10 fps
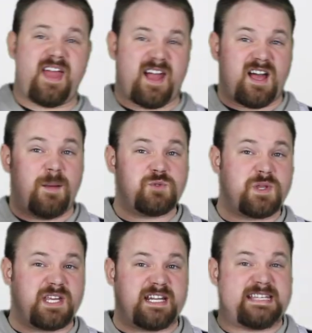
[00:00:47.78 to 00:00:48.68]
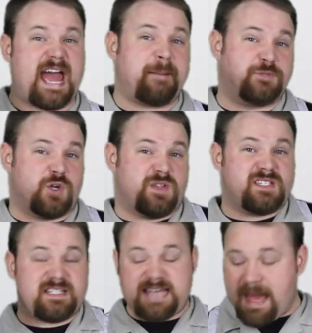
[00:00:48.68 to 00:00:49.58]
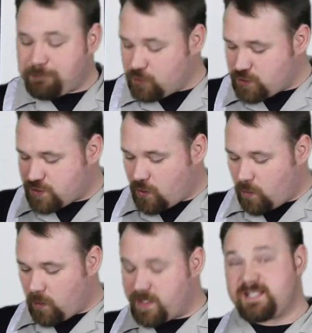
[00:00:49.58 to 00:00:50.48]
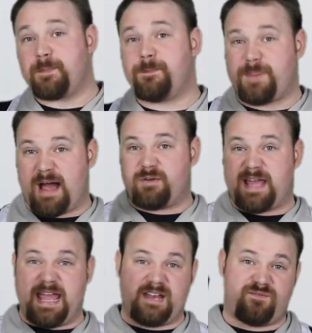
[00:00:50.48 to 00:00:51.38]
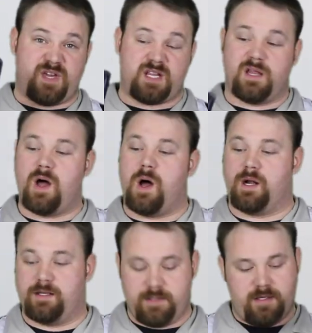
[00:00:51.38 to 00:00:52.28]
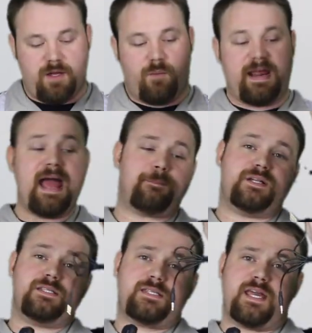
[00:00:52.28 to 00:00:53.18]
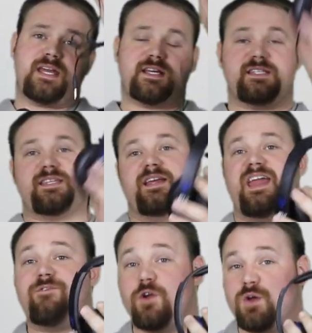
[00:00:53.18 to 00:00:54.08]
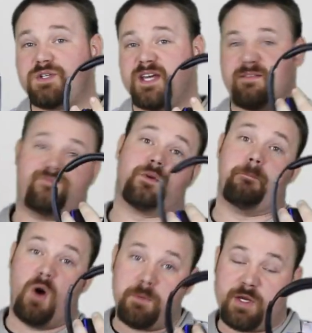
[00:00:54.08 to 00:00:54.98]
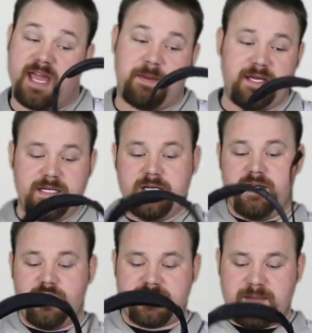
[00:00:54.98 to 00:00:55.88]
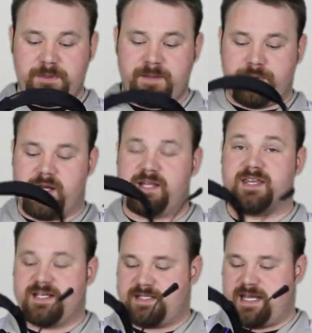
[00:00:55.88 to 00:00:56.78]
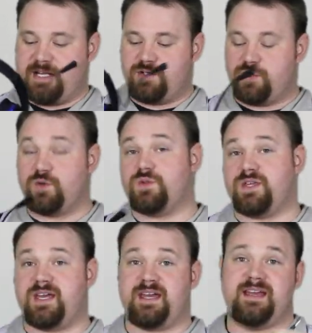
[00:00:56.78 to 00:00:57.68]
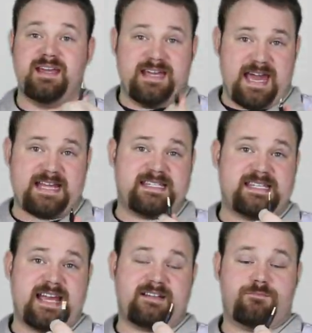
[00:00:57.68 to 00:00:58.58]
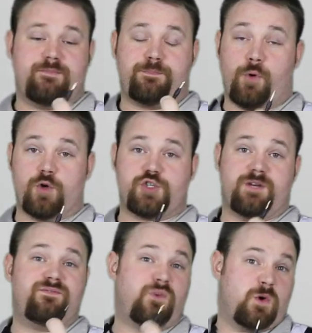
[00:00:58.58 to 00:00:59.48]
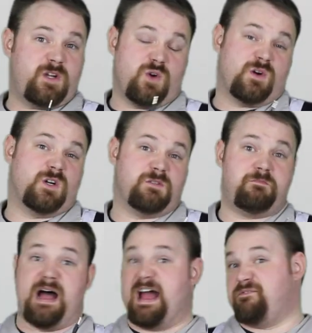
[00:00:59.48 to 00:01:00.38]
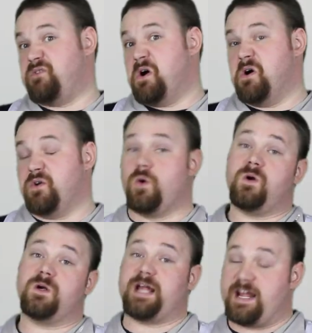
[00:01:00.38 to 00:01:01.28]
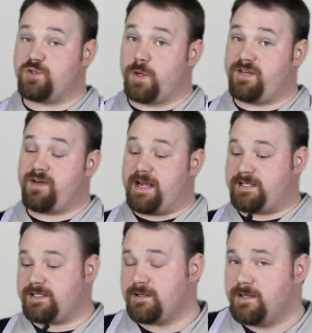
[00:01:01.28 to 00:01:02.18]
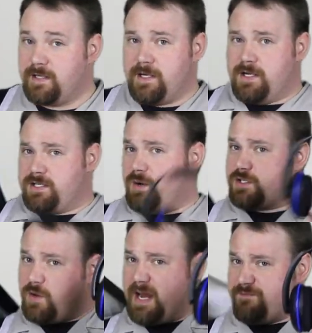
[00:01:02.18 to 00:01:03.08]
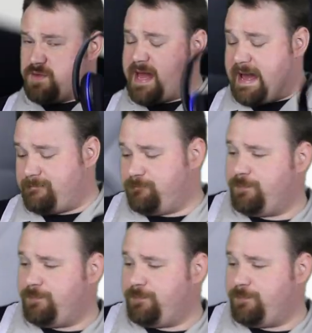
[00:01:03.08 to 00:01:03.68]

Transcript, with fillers: It comes with an adapter. This adapter's cord is about eight feet long. What happens is, if you're using it for mobile gaming, you simply plug this into the headset portion for your iPhone or Android device. So it's great for that.